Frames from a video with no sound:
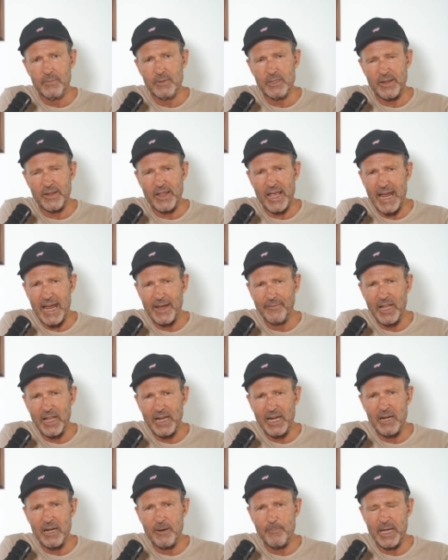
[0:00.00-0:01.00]
So they have that
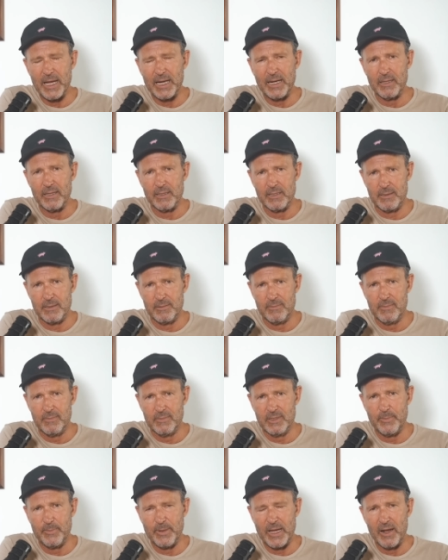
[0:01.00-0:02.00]
independence
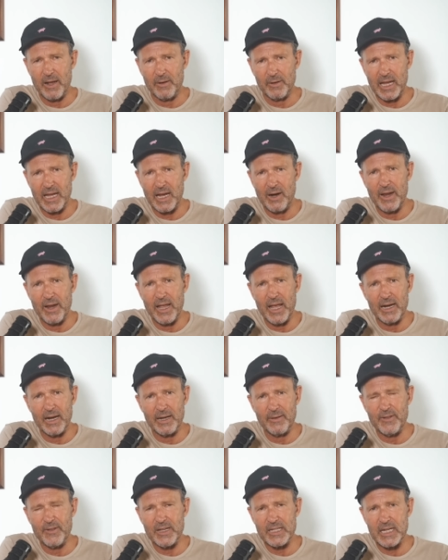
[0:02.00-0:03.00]
to be able to carry out
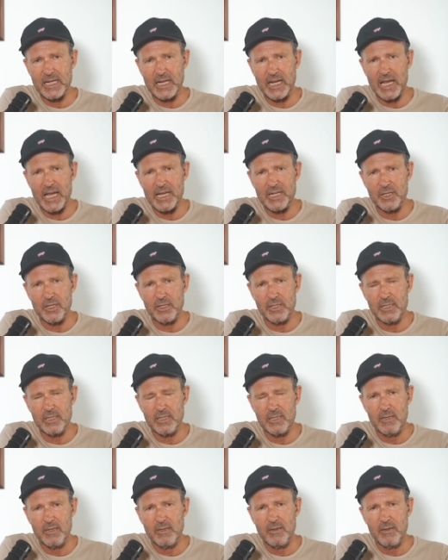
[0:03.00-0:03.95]
investigations